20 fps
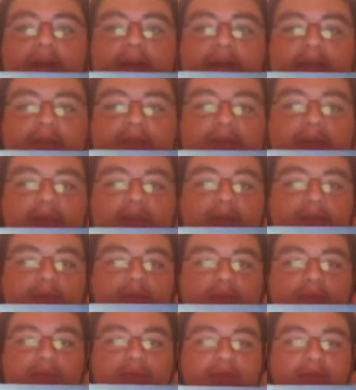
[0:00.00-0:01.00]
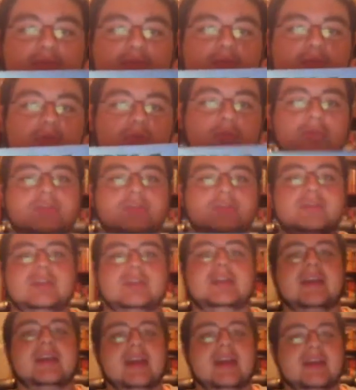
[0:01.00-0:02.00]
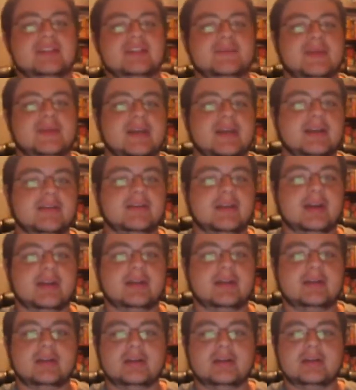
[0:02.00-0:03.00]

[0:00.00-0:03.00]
it has a couple of cool, unique aspects that